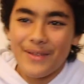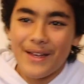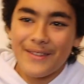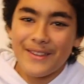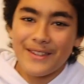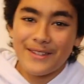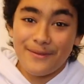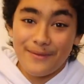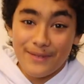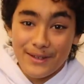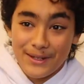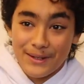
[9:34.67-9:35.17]
that
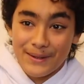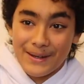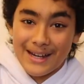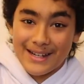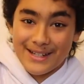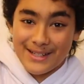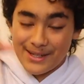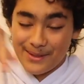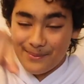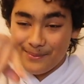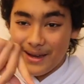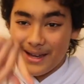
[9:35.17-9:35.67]
this video
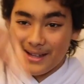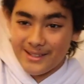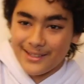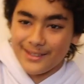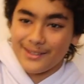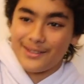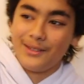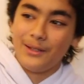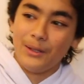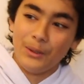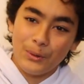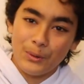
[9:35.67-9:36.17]
actually makes
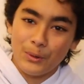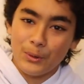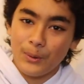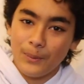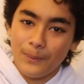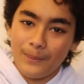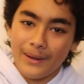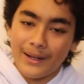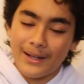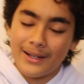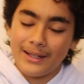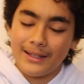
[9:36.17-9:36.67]
it to
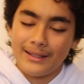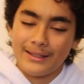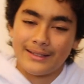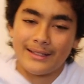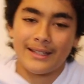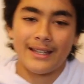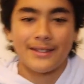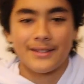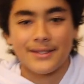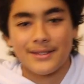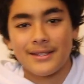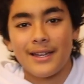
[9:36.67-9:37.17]
YouTube, because
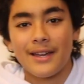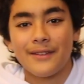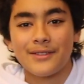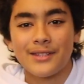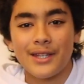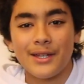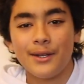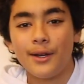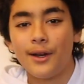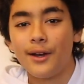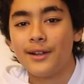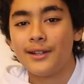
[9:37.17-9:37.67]
as I
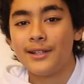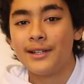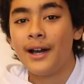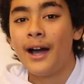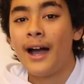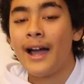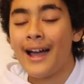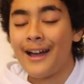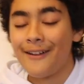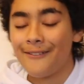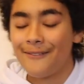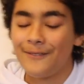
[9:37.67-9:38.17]
said earlier,
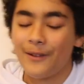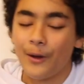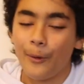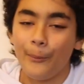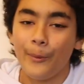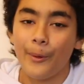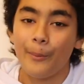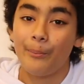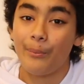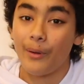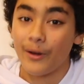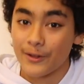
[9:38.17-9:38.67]
I have
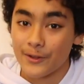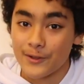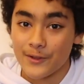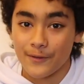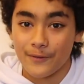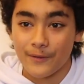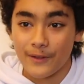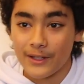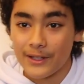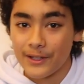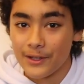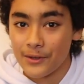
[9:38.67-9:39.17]
filmed a bunch
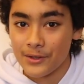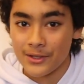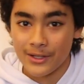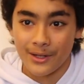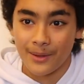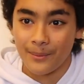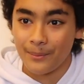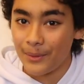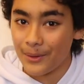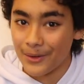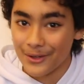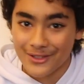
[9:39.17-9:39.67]
of videos and
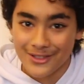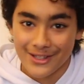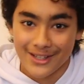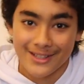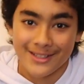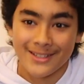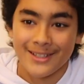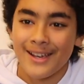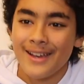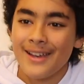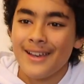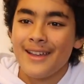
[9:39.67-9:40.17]

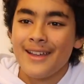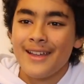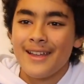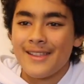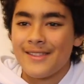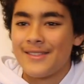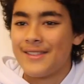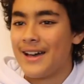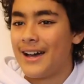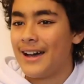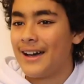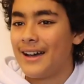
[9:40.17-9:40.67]
unboxings
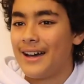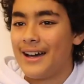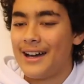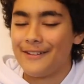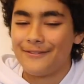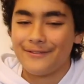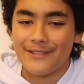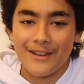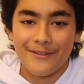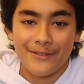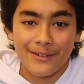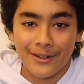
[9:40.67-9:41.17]
that
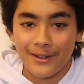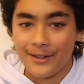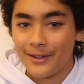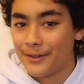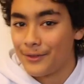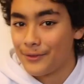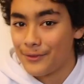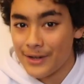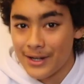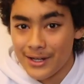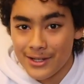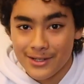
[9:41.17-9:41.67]
have never
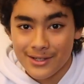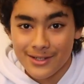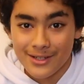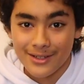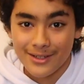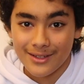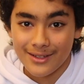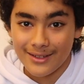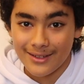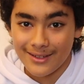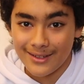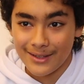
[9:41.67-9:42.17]
reached
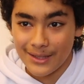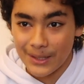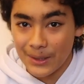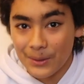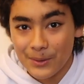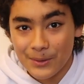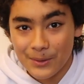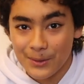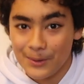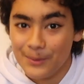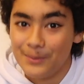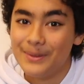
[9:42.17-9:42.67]

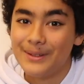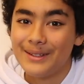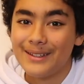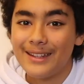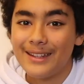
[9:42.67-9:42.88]
YouTube.